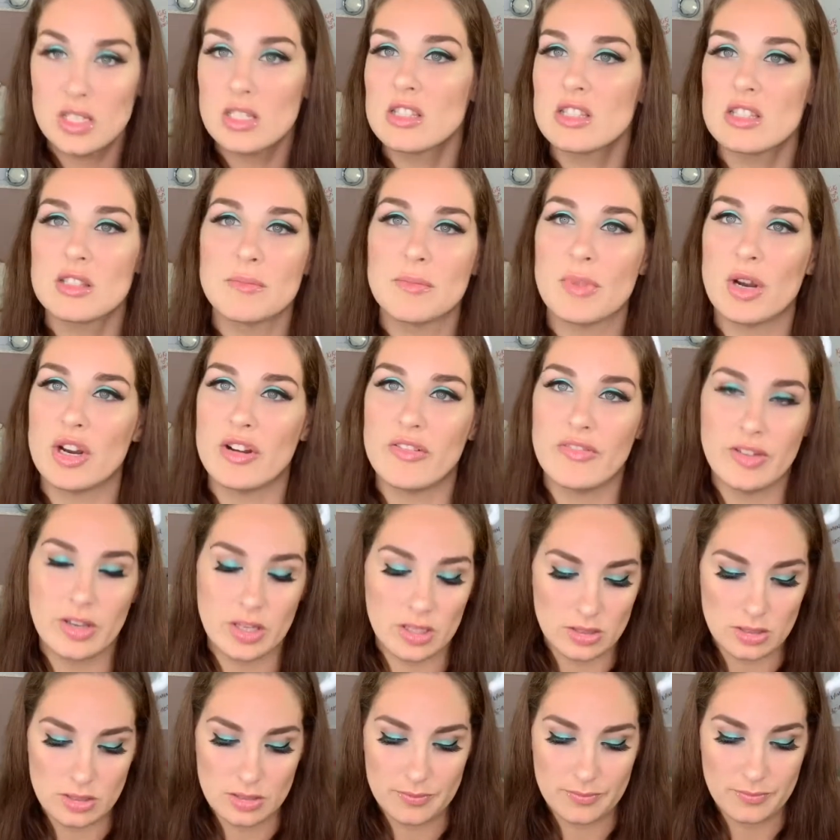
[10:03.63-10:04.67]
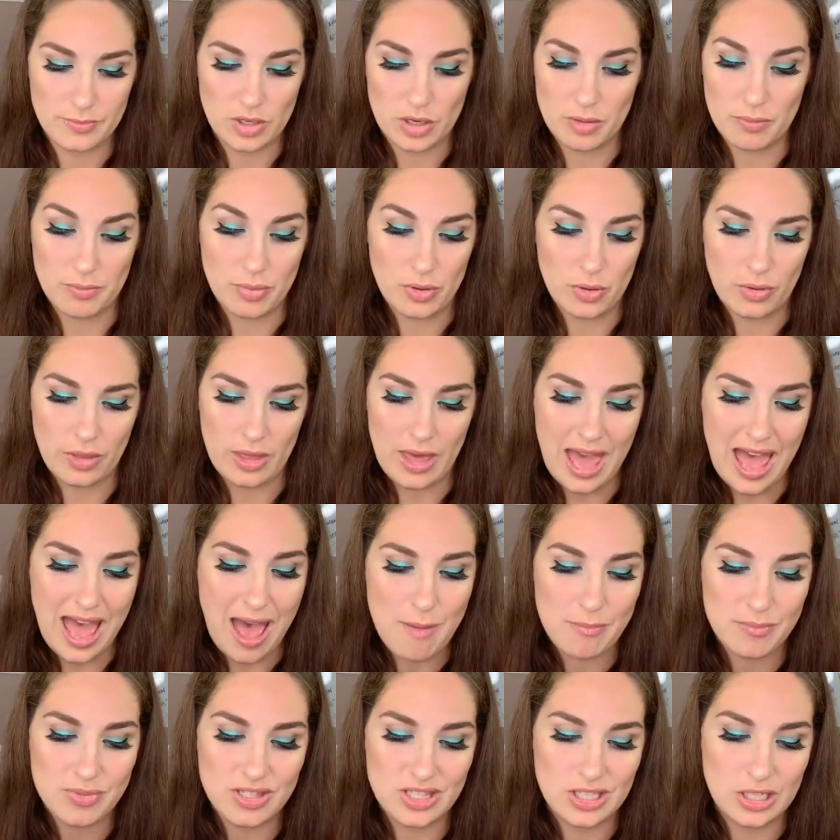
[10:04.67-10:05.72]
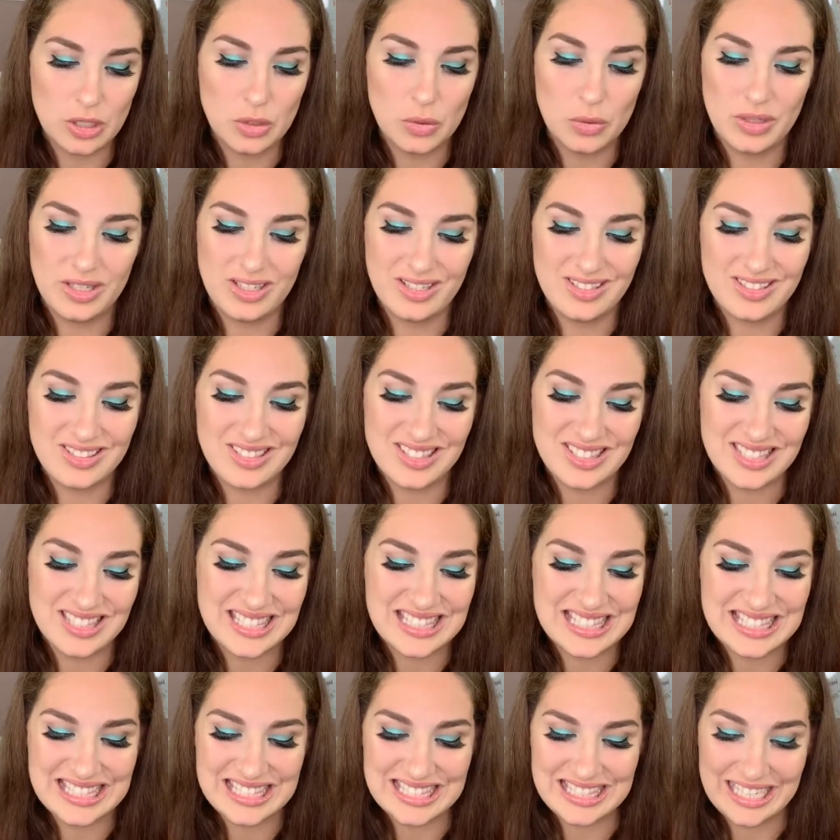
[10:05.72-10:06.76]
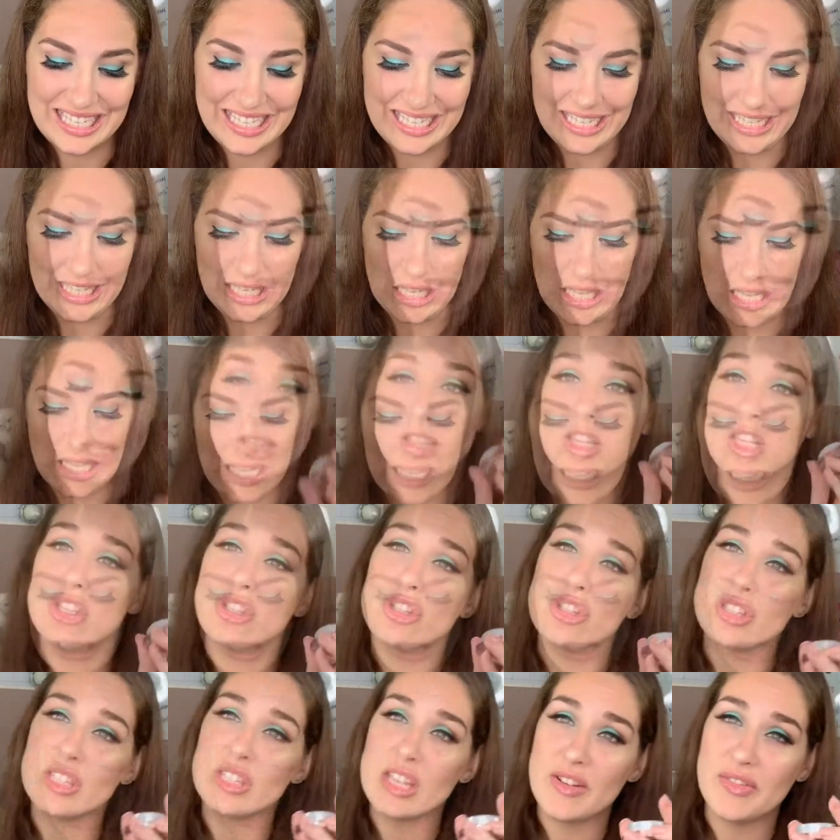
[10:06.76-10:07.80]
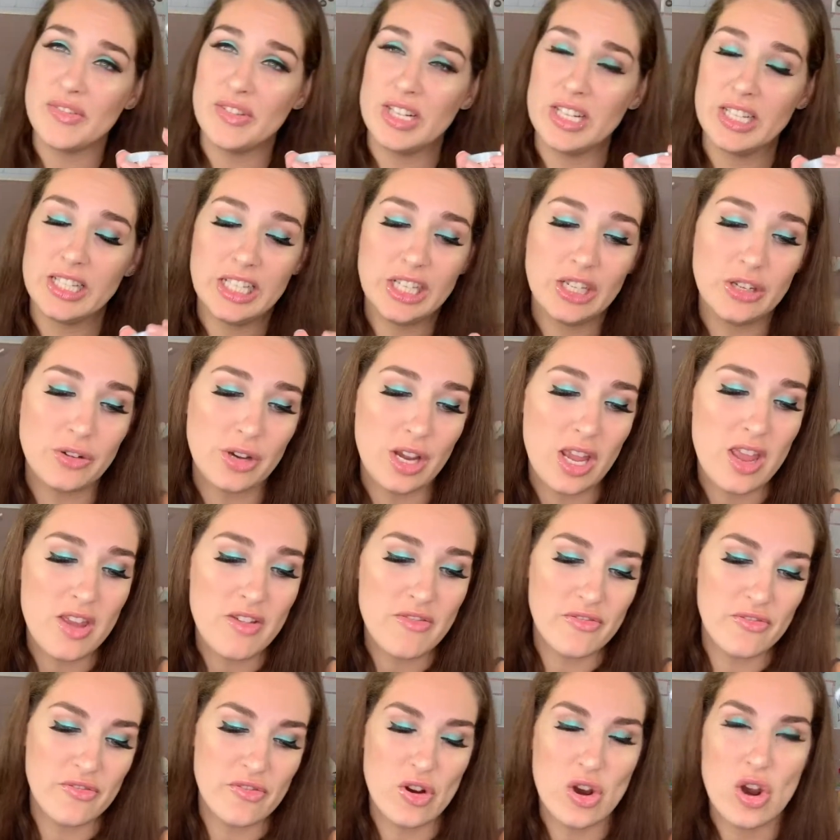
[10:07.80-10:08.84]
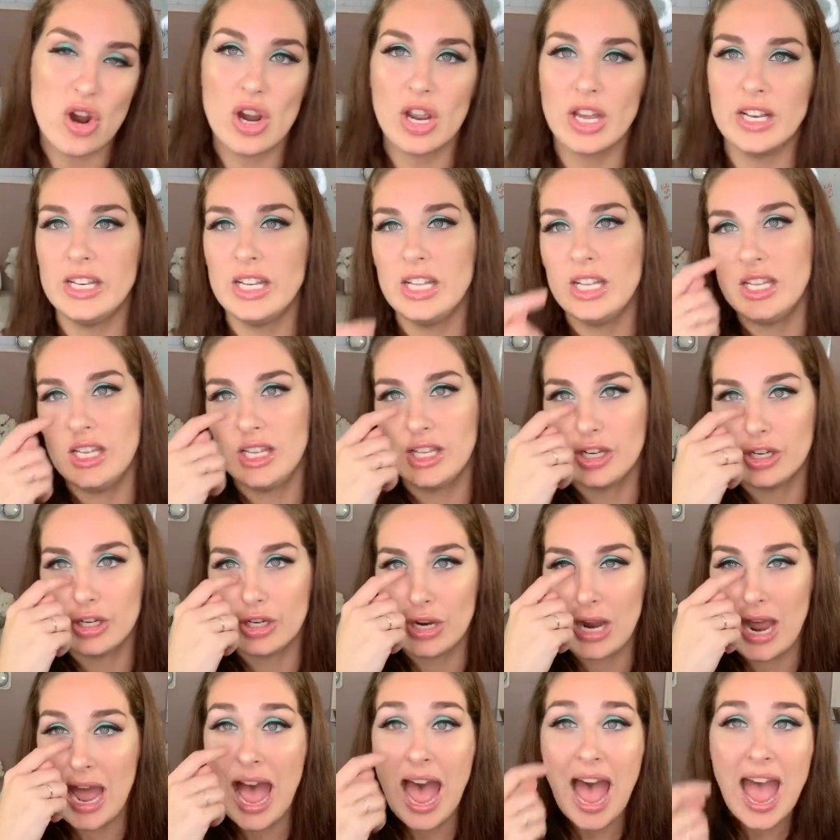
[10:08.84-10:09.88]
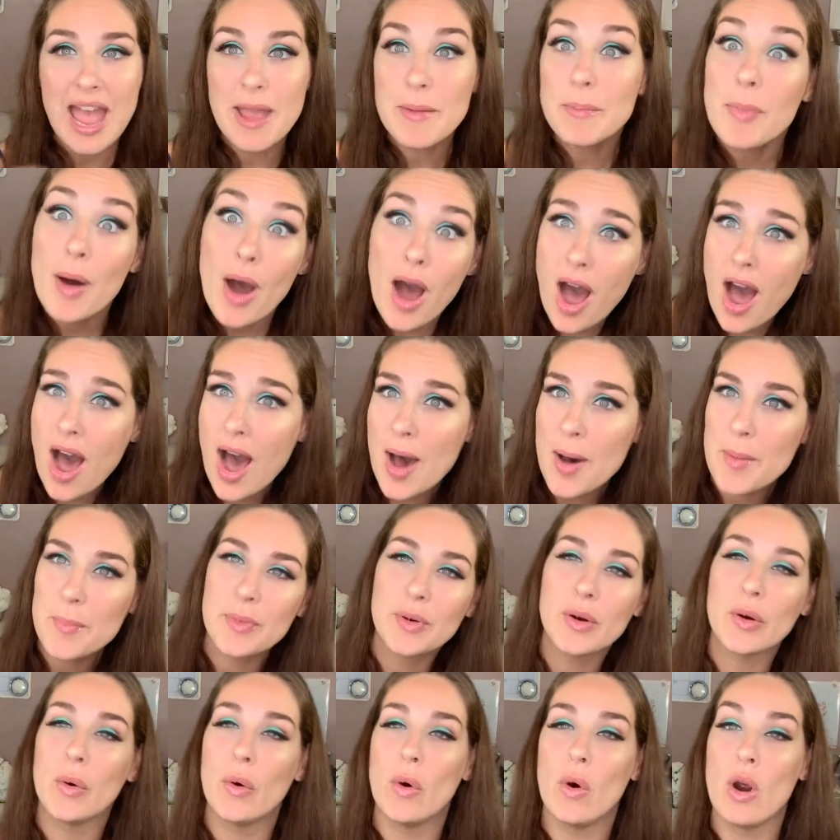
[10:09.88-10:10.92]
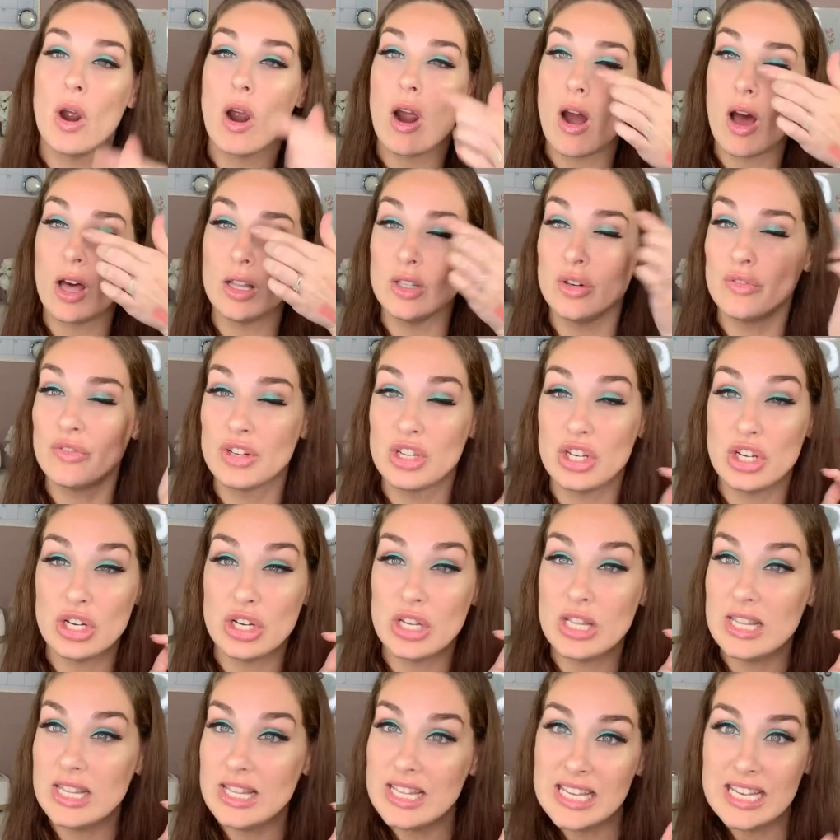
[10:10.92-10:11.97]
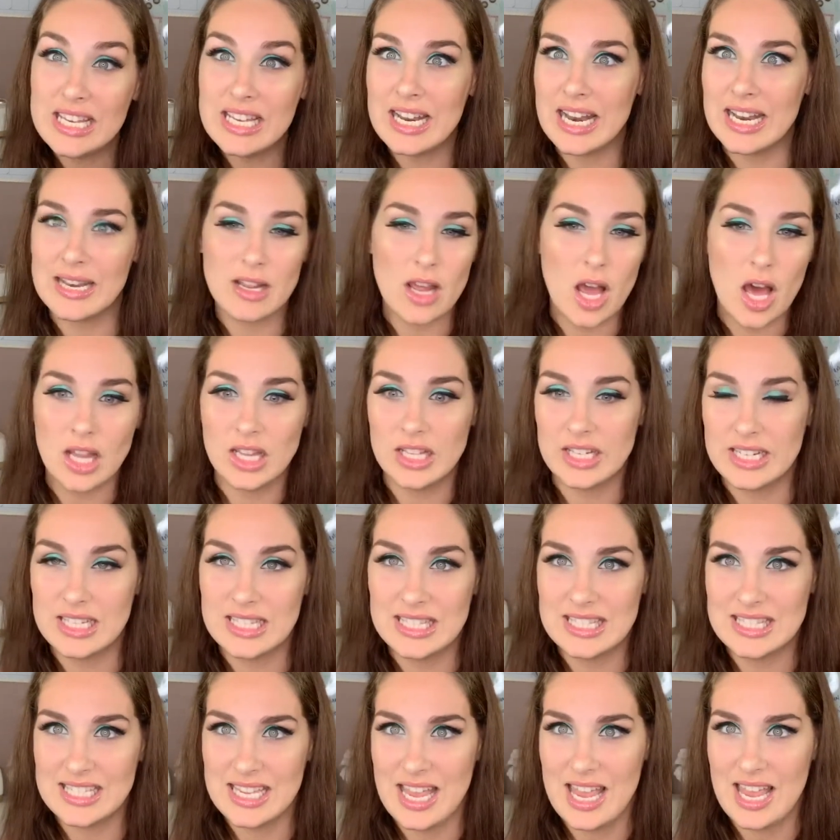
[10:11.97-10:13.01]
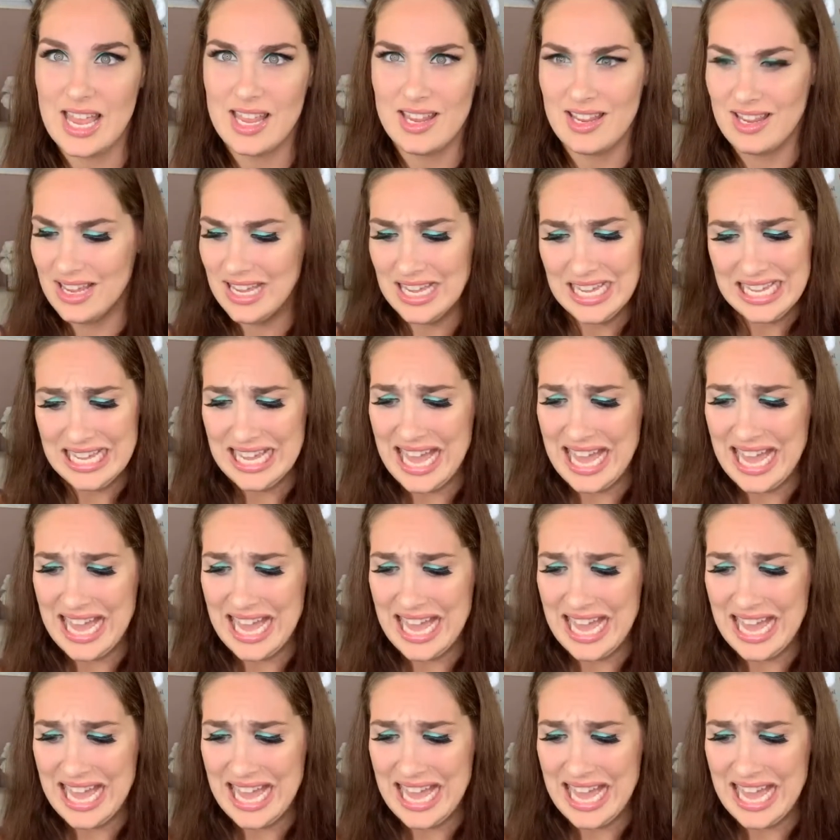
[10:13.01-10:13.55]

It's perfect. They're both absolutely stunning. These are definitely great for an inner eye pop or all over your lid and call it a day.